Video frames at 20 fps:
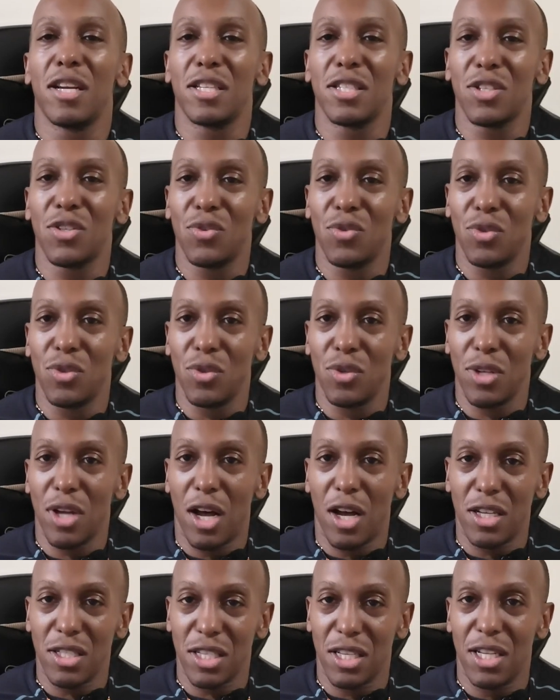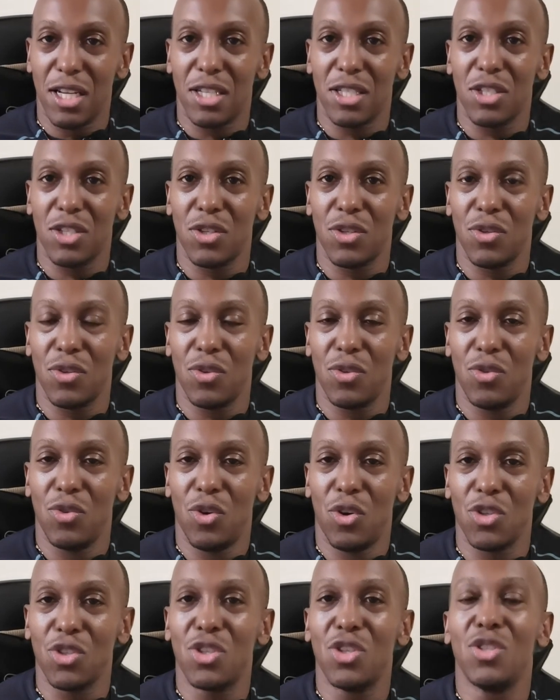us
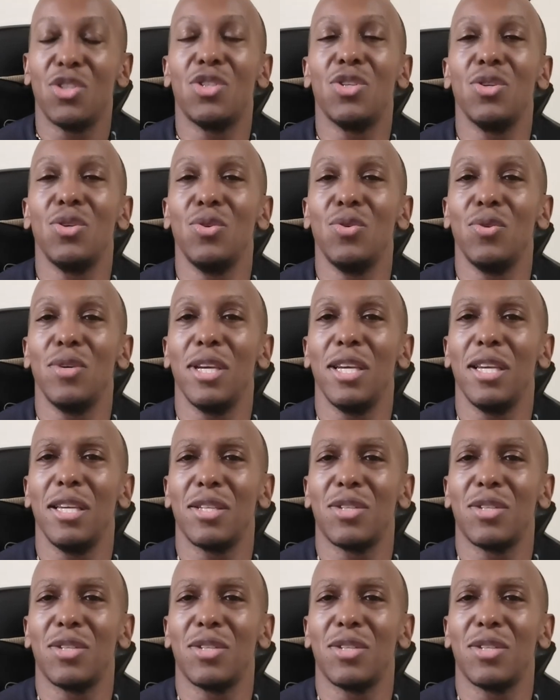not to do.